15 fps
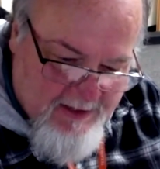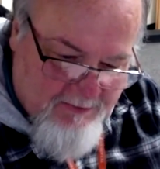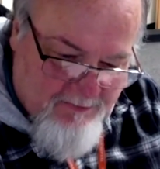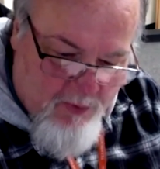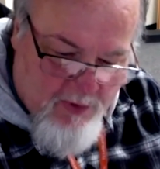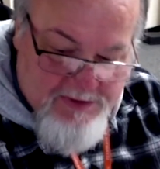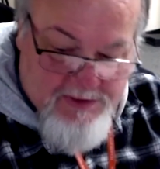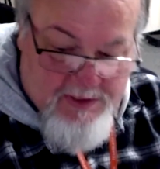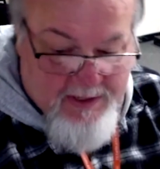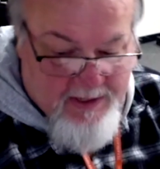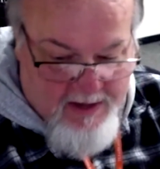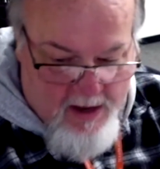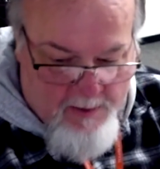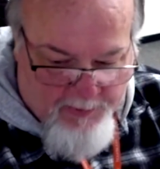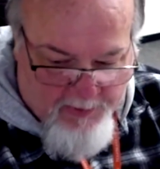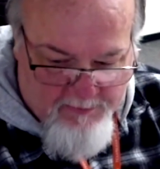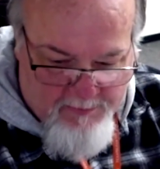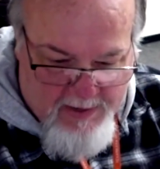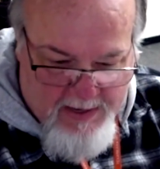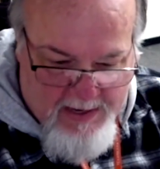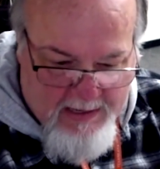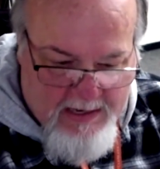unfortunately, a couple of
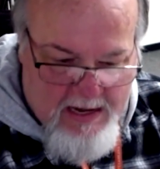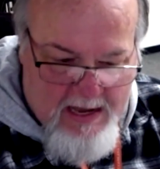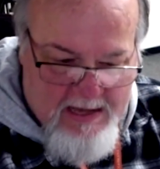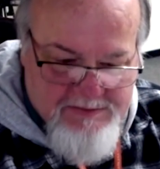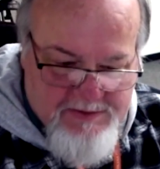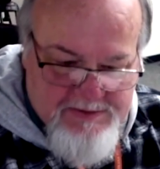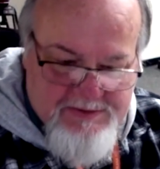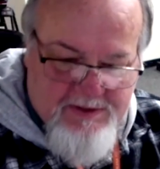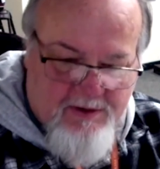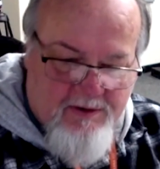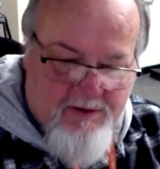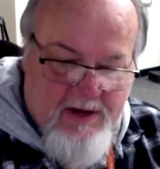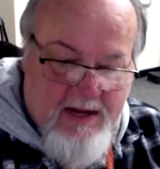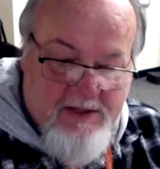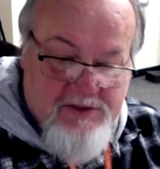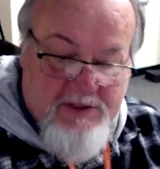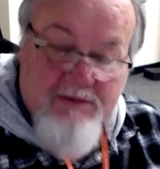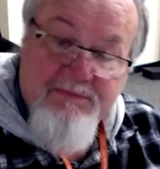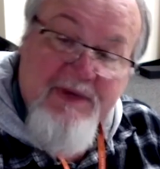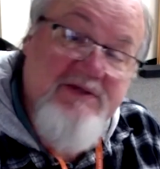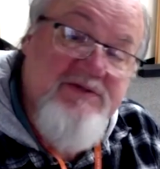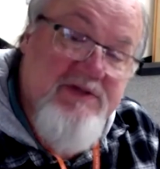my classes are actually
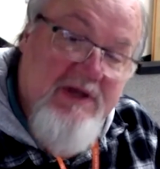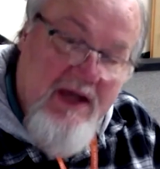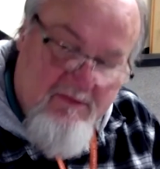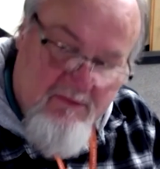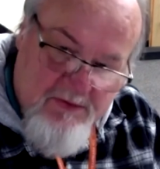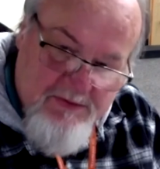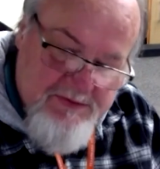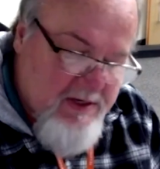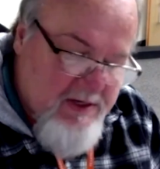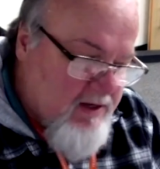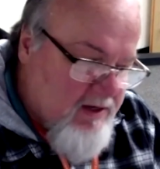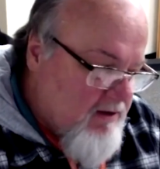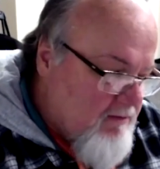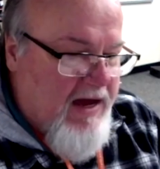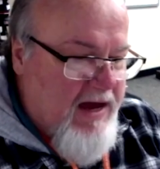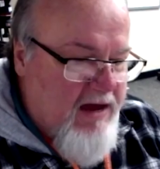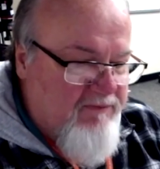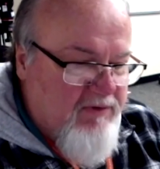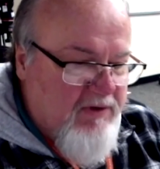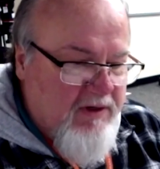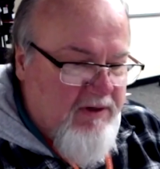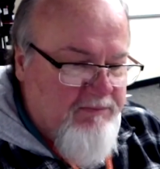mixed levels. I
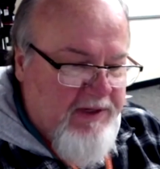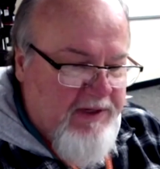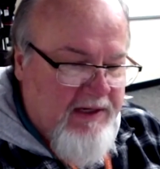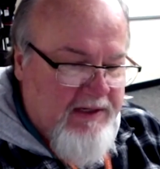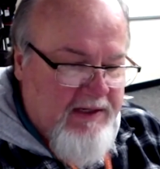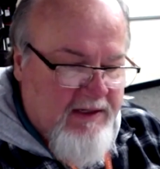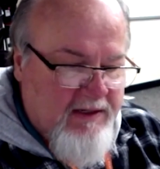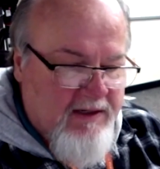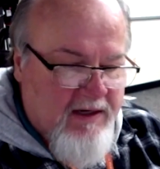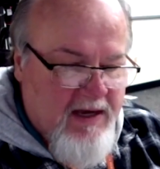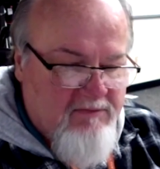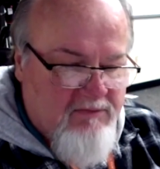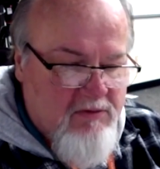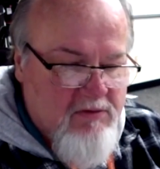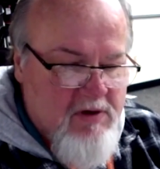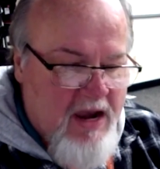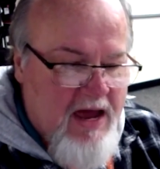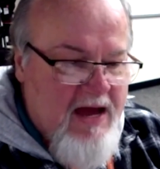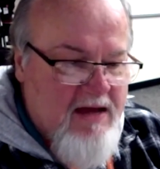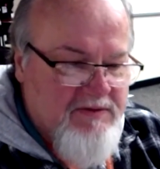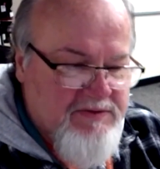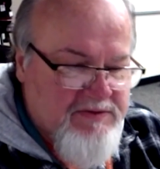have a beginning level
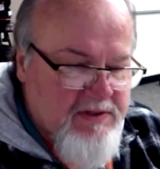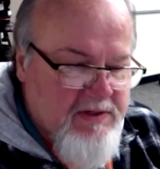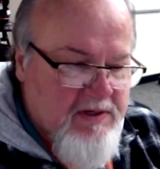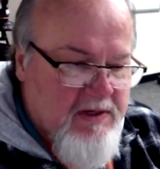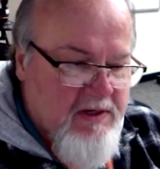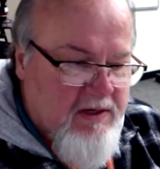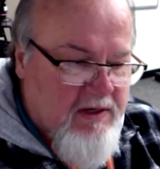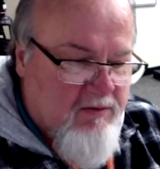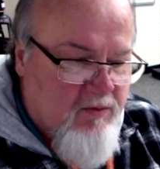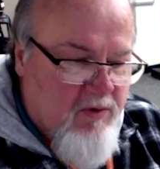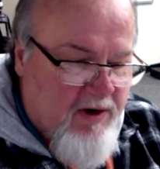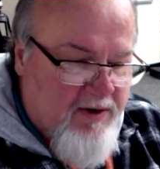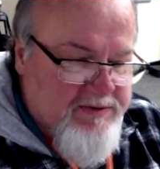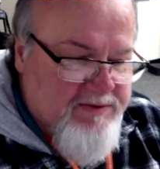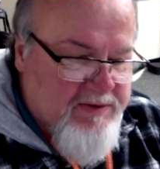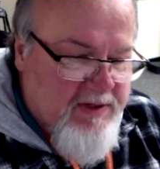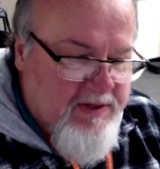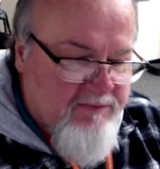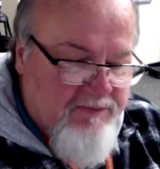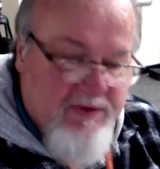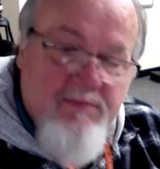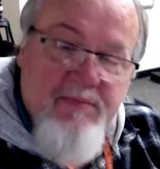class where it's
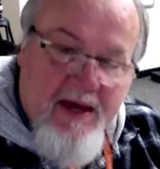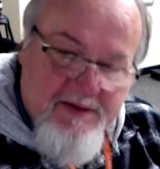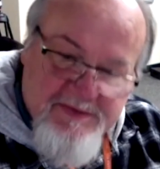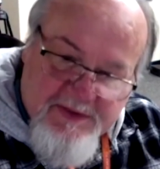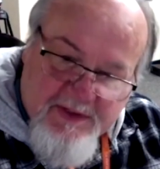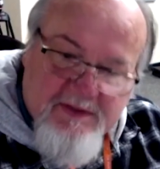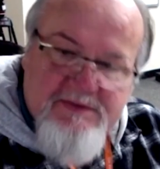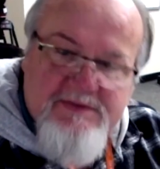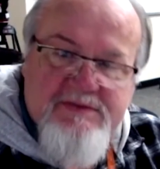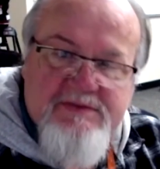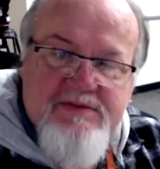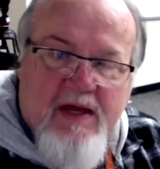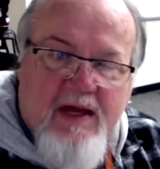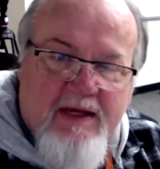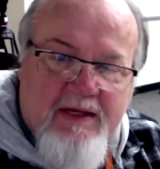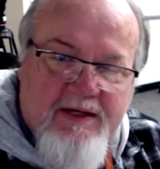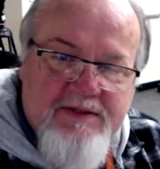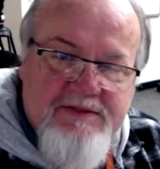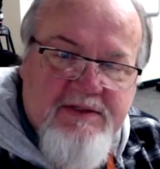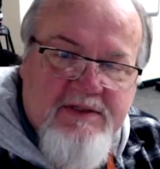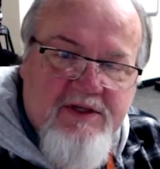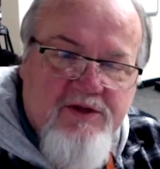the basics, and
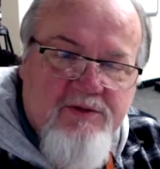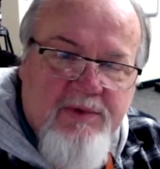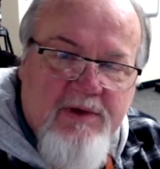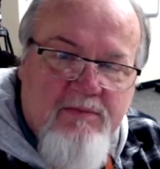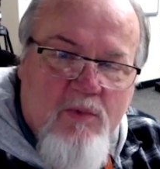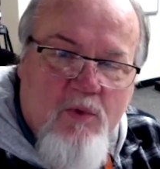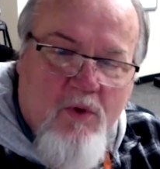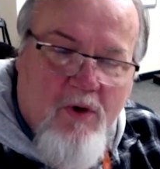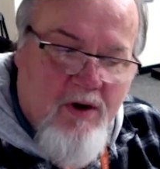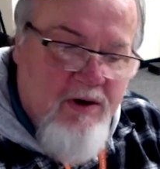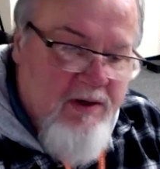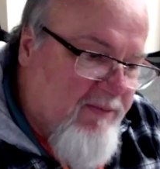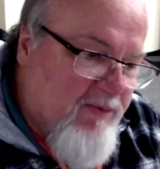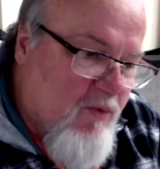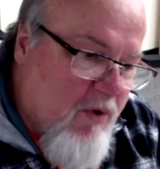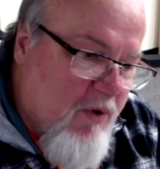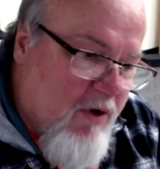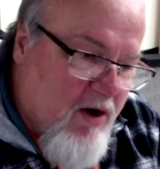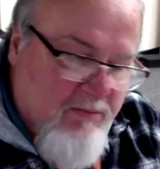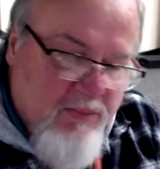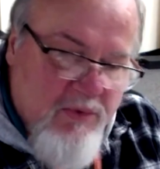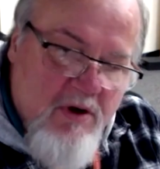it's a little bit more
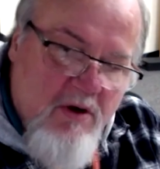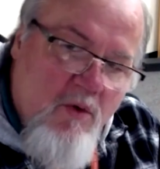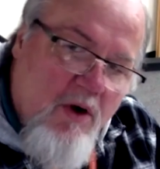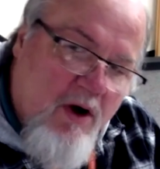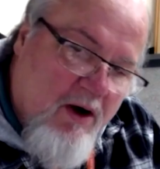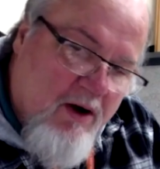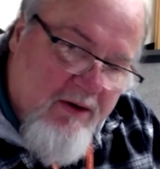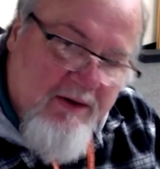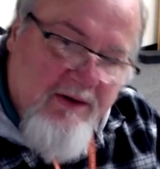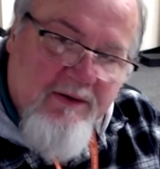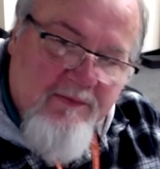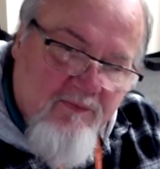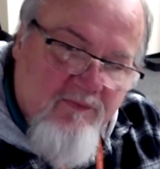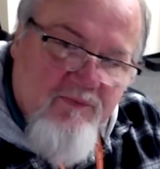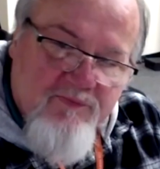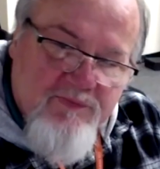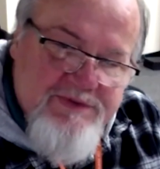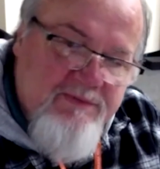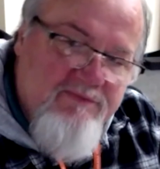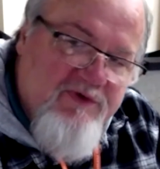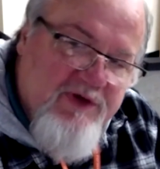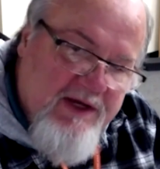paperwork, book work, and
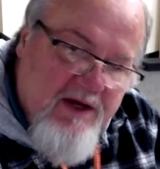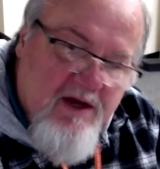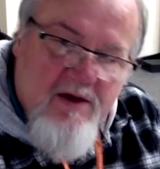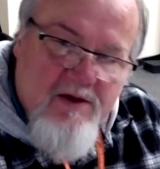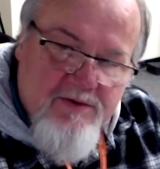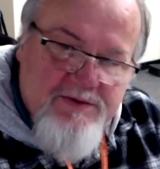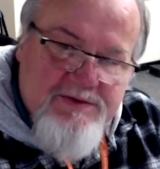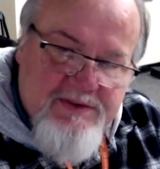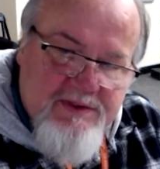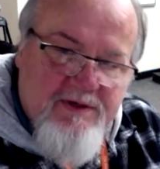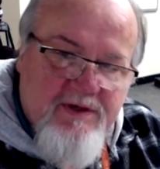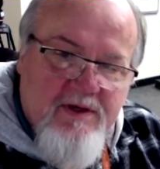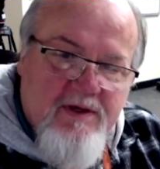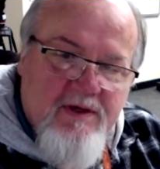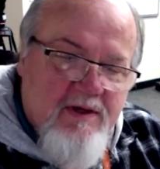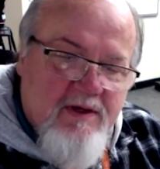some videos, and